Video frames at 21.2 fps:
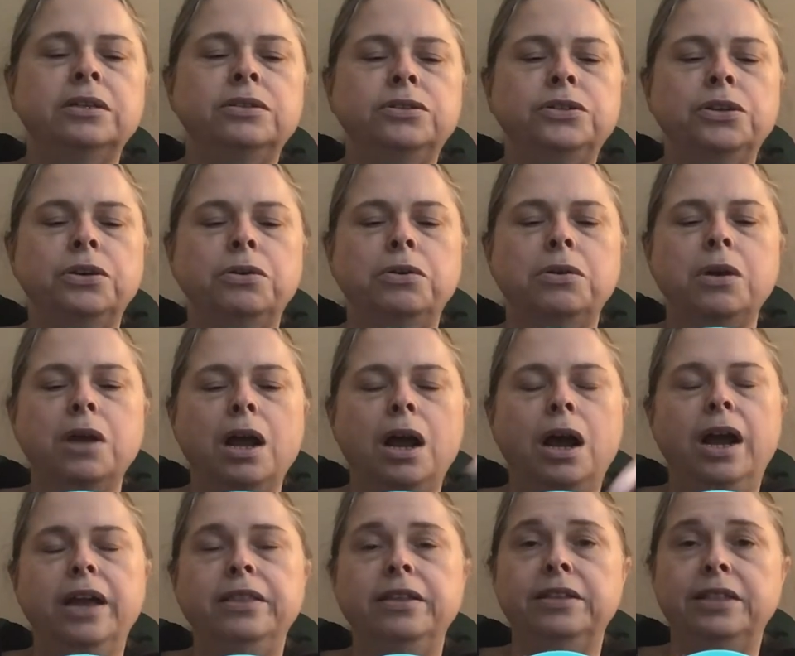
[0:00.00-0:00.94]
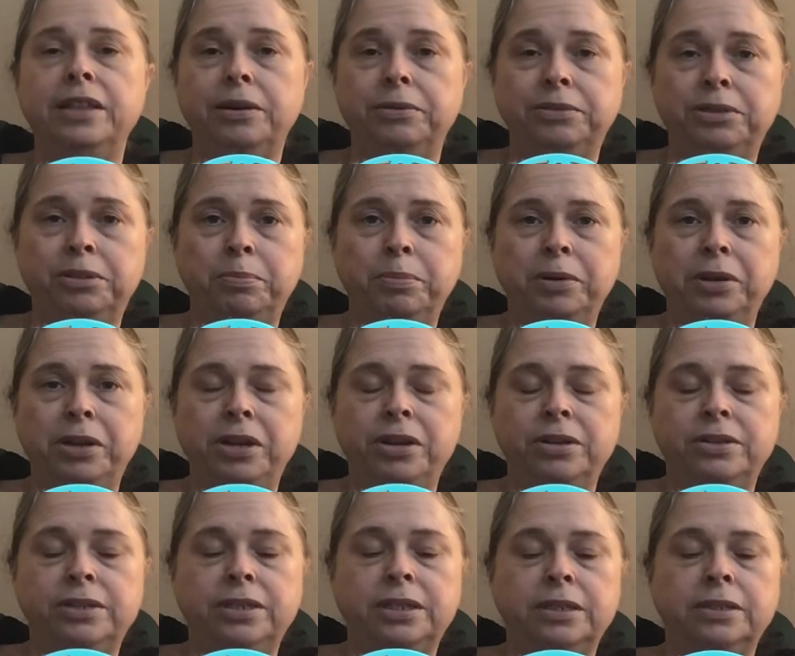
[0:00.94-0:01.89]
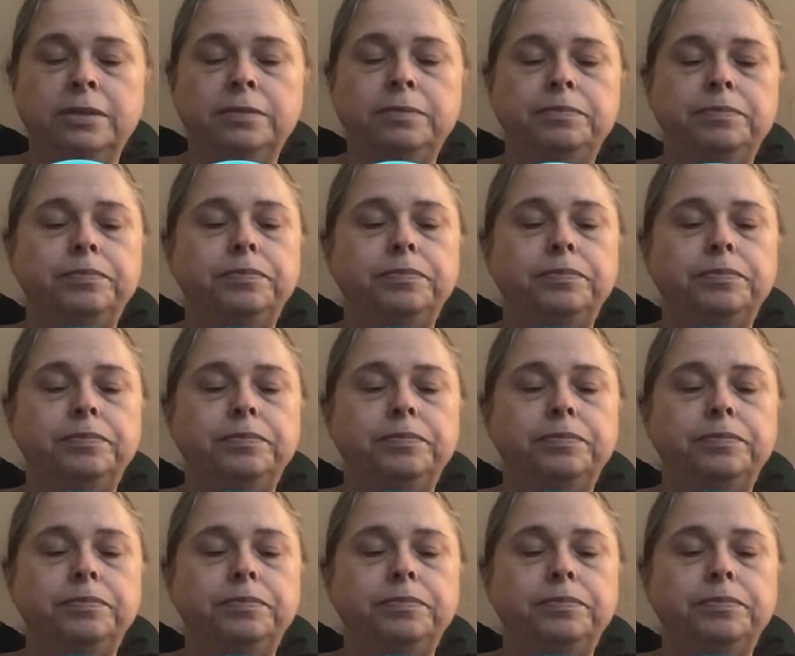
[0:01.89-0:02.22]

So I thought that was a pretty good deal.